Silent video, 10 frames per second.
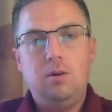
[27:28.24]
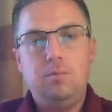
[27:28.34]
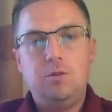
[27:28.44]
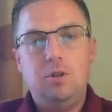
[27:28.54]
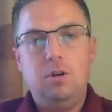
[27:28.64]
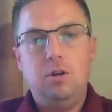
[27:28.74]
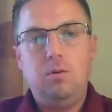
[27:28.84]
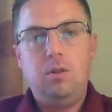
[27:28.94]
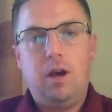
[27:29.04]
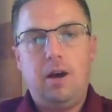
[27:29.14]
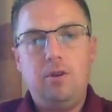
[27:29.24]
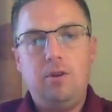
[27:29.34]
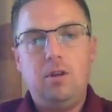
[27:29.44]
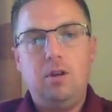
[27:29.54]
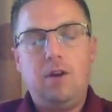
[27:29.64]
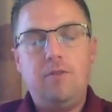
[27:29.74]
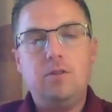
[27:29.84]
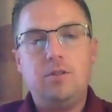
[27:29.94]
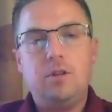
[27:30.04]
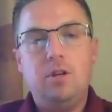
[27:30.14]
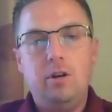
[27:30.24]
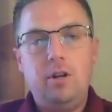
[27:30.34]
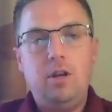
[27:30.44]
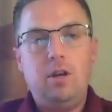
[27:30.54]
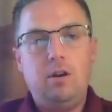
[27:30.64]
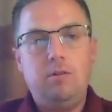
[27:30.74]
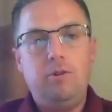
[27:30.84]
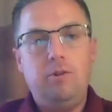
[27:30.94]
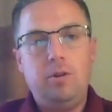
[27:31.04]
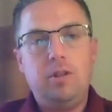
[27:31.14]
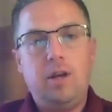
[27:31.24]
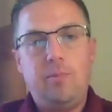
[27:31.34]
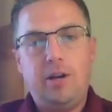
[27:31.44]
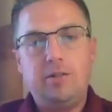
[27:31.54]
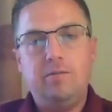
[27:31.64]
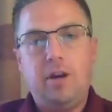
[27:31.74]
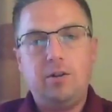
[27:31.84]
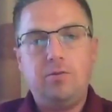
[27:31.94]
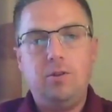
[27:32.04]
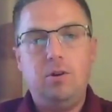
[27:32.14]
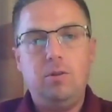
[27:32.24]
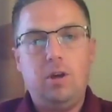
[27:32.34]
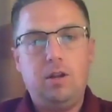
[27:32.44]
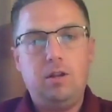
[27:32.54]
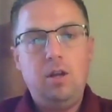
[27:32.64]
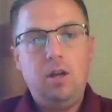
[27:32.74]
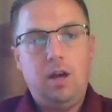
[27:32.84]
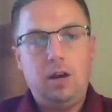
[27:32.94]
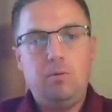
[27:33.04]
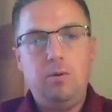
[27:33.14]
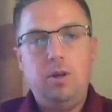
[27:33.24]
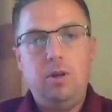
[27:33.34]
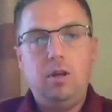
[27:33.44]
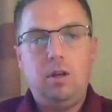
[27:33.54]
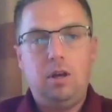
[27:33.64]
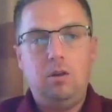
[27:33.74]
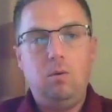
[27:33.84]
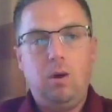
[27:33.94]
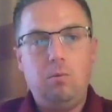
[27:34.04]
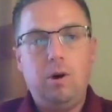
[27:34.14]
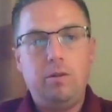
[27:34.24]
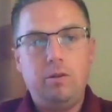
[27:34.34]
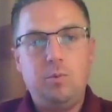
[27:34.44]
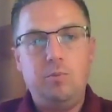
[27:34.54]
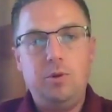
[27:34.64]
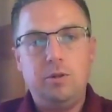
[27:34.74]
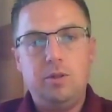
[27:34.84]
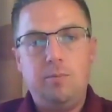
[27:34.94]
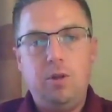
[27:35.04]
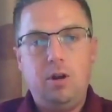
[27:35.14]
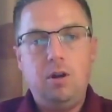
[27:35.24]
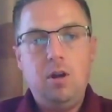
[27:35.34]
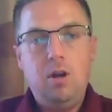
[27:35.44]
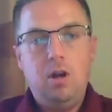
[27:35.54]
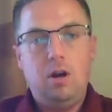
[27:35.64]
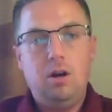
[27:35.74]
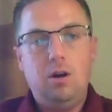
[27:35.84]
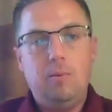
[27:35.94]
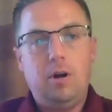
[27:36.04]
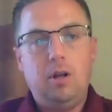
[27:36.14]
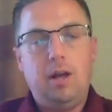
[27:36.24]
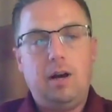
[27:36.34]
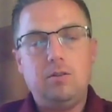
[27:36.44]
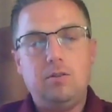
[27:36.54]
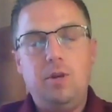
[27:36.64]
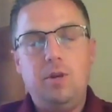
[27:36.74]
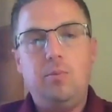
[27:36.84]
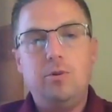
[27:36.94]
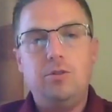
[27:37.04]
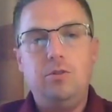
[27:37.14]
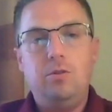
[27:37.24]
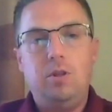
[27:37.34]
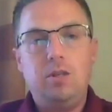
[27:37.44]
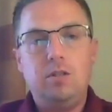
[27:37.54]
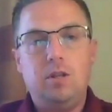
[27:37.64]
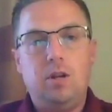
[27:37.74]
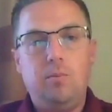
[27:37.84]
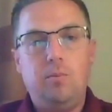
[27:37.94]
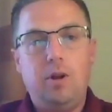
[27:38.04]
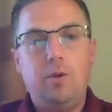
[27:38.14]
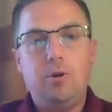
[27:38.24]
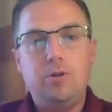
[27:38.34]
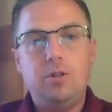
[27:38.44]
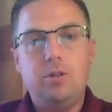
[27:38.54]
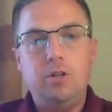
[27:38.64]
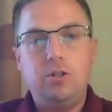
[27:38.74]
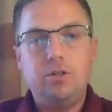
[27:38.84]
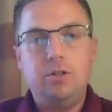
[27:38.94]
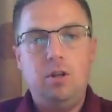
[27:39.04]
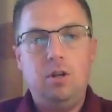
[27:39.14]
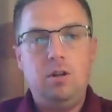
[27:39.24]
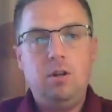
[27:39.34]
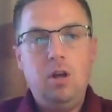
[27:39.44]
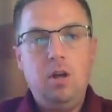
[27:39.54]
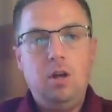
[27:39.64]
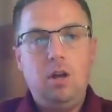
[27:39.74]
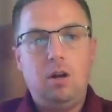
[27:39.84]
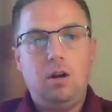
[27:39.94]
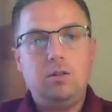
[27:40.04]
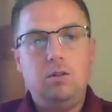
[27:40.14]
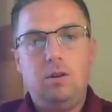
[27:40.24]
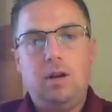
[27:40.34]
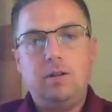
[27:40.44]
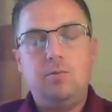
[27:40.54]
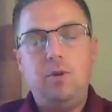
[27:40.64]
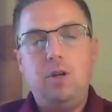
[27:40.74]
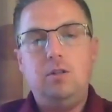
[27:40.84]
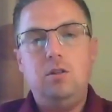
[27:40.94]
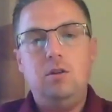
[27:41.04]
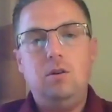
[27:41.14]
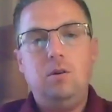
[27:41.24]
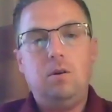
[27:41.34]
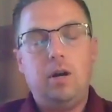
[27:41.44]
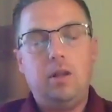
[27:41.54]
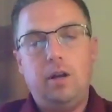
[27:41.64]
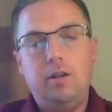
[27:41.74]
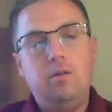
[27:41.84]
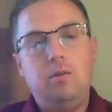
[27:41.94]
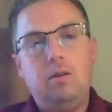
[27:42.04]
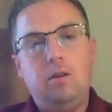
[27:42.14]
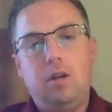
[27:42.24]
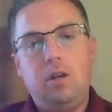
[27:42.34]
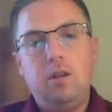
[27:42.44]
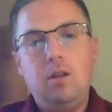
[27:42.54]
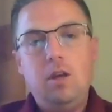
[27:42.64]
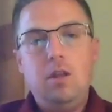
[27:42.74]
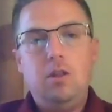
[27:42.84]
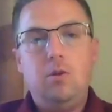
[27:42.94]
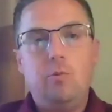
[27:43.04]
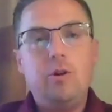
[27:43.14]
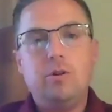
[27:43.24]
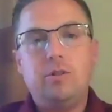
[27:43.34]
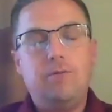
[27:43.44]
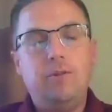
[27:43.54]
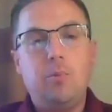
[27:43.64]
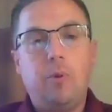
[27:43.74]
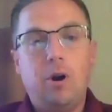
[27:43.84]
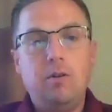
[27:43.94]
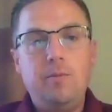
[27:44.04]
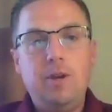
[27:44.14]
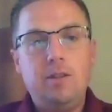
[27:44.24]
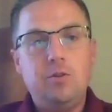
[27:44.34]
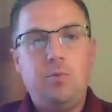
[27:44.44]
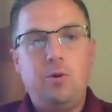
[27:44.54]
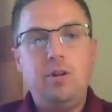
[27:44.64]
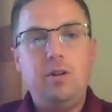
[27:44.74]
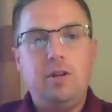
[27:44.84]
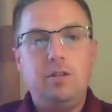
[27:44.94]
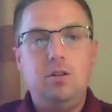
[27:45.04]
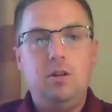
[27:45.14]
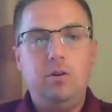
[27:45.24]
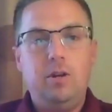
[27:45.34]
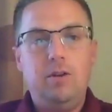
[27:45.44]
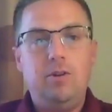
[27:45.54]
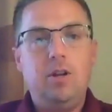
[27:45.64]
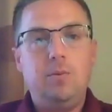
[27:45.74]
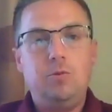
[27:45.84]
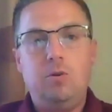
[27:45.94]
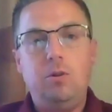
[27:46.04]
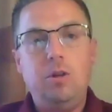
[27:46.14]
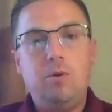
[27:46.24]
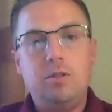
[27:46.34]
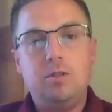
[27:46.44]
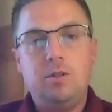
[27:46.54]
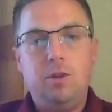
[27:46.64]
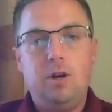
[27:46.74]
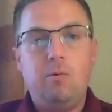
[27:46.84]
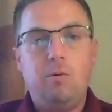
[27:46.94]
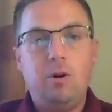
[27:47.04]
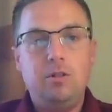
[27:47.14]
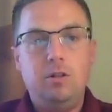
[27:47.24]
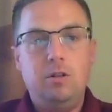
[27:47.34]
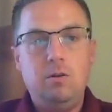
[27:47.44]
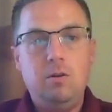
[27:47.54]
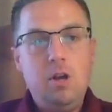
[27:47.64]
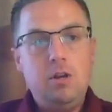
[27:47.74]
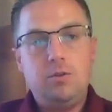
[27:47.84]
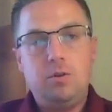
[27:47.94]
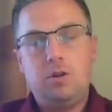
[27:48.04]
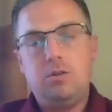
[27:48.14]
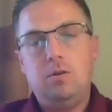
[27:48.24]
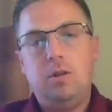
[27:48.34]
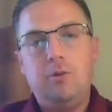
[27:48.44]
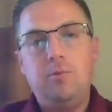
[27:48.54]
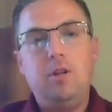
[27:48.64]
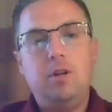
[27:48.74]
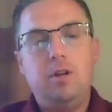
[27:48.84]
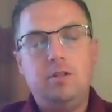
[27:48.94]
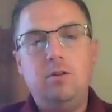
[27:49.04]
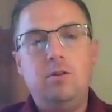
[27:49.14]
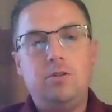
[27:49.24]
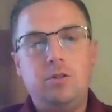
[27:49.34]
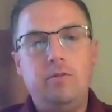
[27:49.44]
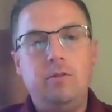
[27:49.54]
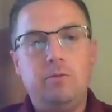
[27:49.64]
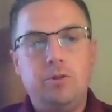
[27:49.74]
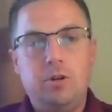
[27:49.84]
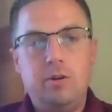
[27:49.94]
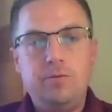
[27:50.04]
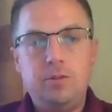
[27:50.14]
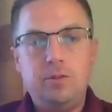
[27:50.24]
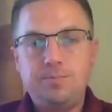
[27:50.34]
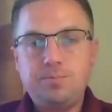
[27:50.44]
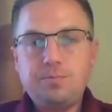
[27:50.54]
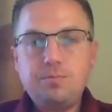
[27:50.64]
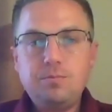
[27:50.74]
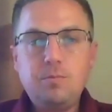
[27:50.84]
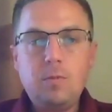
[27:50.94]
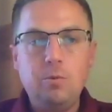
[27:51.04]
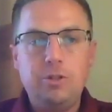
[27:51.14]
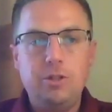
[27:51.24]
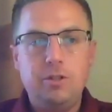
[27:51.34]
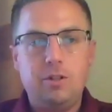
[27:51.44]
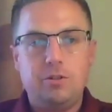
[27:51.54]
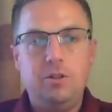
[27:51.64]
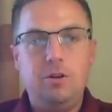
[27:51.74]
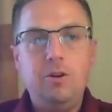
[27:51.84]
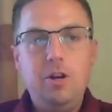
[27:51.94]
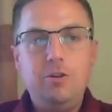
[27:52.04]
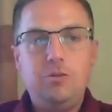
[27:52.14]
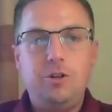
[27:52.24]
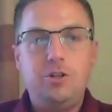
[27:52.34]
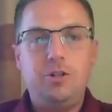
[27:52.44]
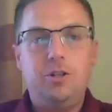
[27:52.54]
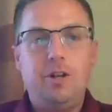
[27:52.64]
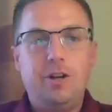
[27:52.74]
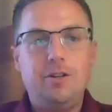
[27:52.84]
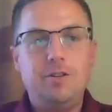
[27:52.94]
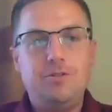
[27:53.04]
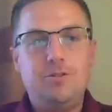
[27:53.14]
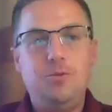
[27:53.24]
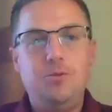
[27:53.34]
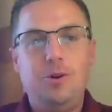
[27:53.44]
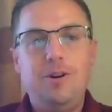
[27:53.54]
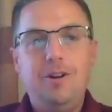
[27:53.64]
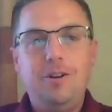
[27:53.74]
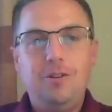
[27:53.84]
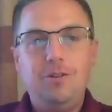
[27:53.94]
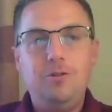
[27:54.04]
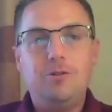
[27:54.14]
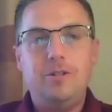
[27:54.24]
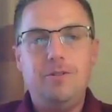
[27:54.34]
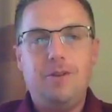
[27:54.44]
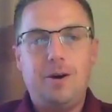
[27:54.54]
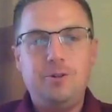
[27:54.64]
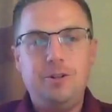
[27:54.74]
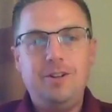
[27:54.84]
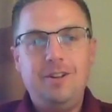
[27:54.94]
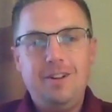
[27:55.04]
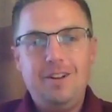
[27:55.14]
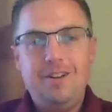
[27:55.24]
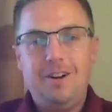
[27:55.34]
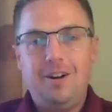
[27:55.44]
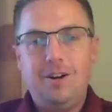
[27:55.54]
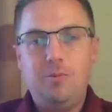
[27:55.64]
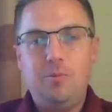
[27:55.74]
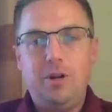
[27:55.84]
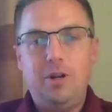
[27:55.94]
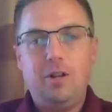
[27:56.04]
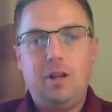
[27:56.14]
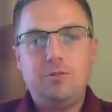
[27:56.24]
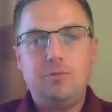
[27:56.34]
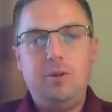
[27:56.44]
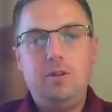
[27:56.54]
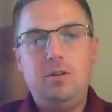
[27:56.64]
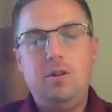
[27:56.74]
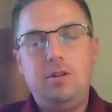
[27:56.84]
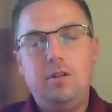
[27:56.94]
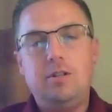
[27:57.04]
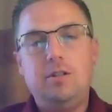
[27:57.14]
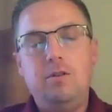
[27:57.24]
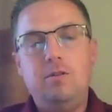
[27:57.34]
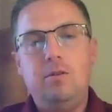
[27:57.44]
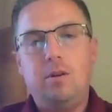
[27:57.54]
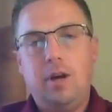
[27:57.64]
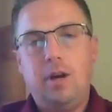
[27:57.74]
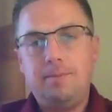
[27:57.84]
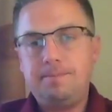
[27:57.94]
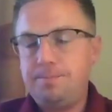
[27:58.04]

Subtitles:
So having the security of knowing that passive cash flow, that equity and wealth has been built up there, allows me to pursue things that I'm personally interested in. It also allows me to I didn't like the Marine Corps is definitely a part of me at this point, and so giving it up totally wasn't something I wanted to do. So it also allowed me to continue to serve in the reserves, which is also traditionally not a super lucrative option, but it allows me to continue doing that.